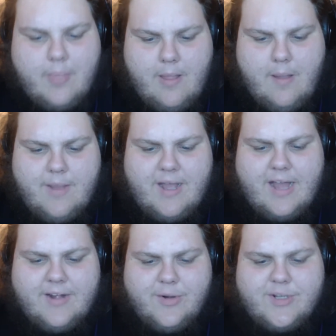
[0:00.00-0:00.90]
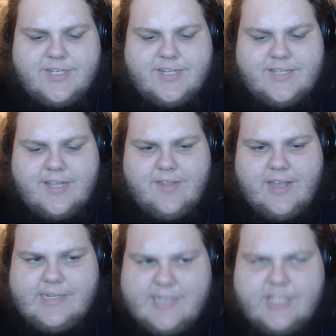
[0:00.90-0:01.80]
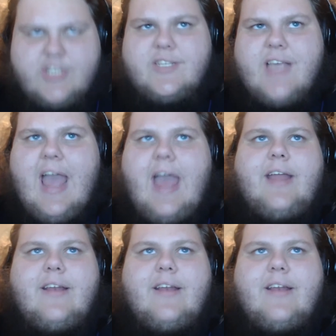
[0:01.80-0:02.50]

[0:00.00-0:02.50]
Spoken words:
But I noticed it said, like, teaches at,